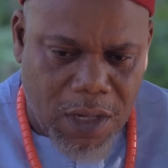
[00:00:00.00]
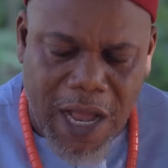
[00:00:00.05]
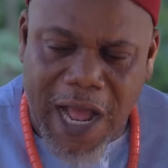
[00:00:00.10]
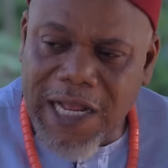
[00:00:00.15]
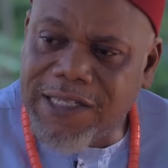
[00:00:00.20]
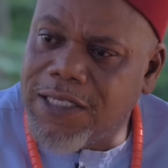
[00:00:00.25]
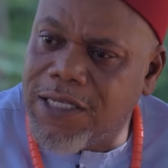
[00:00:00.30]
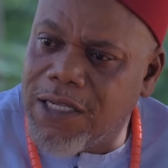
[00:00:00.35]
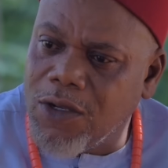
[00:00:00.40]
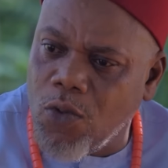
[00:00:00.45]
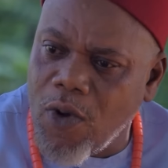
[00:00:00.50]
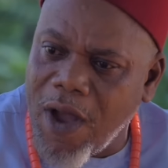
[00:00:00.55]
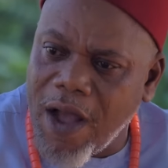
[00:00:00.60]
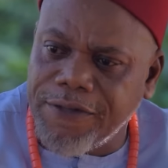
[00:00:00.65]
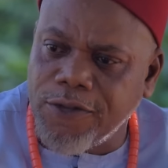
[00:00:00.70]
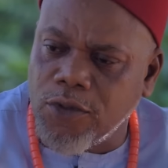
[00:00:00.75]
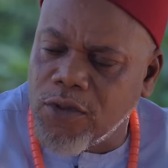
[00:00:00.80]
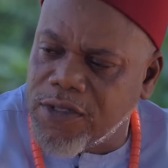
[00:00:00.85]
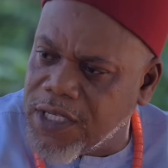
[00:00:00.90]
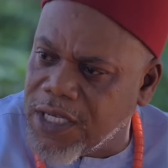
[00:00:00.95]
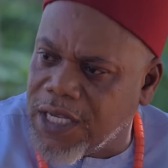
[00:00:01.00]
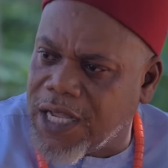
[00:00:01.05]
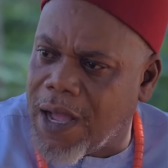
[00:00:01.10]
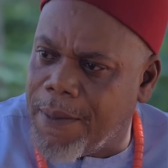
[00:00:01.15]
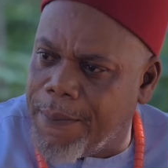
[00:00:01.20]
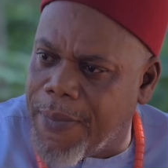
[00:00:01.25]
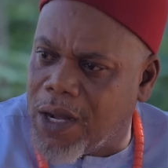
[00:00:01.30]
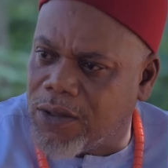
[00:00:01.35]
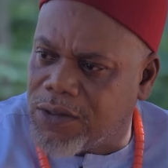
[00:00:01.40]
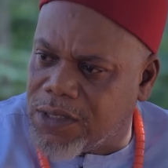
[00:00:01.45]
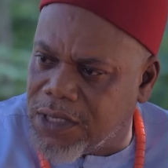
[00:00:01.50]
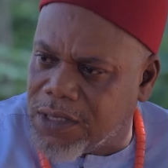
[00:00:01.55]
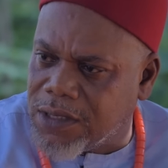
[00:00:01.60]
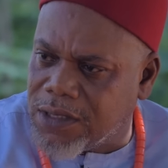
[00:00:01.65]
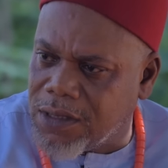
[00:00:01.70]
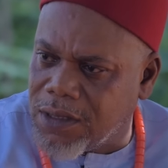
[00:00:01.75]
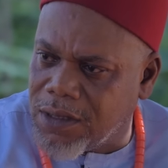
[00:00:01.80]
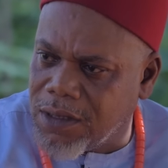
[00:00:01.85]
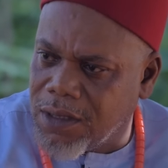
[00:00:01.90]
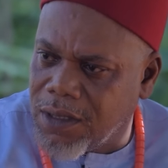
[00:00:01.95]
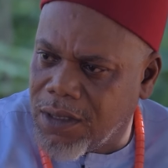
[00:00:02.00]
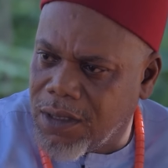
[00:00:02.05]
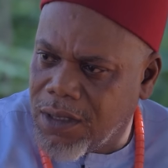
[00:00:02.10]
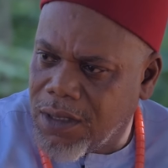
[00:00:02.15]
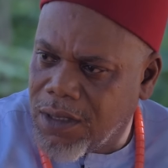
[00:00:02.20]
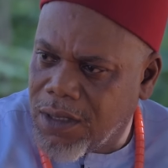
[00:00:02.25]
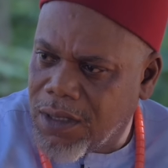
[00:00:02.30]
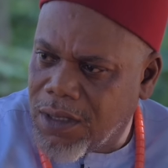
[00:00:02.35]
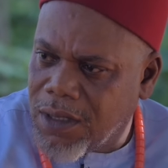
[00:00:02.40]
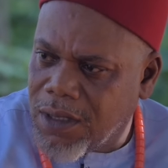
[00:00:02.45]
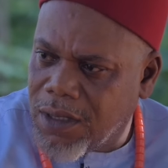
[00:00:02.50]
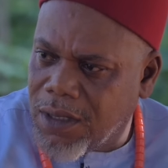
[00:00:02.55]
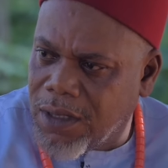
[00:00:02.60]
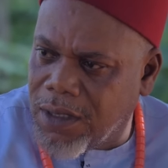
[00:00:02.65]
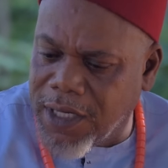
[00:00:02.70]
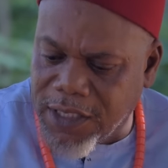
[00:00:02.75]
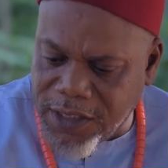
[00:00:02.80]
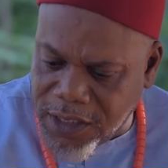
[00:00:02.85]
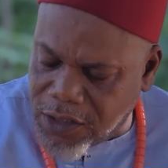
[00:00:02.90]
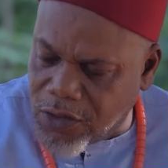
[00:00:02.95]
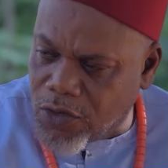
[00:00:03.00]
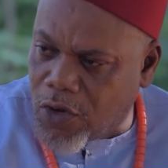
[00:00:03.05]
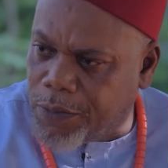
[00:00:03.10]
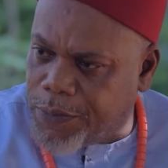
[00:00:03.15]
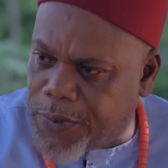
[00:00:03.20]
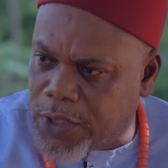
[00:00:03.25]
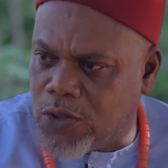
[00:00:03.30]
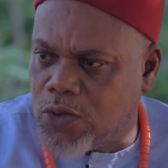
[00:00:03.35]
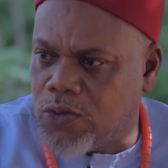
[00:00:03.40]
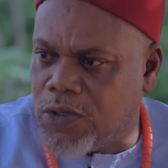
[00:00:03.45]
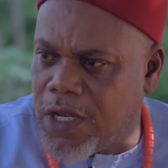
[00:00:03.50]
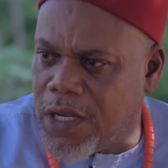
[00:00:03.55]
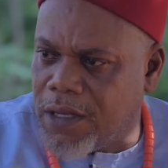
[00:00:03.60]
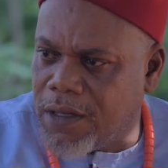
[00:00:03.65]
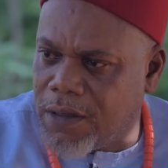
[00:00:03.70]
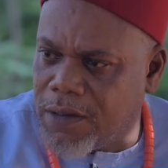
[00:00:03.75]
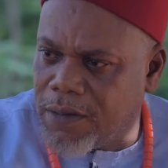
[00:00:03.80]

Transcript: I think we have to think about it. Let it not be today.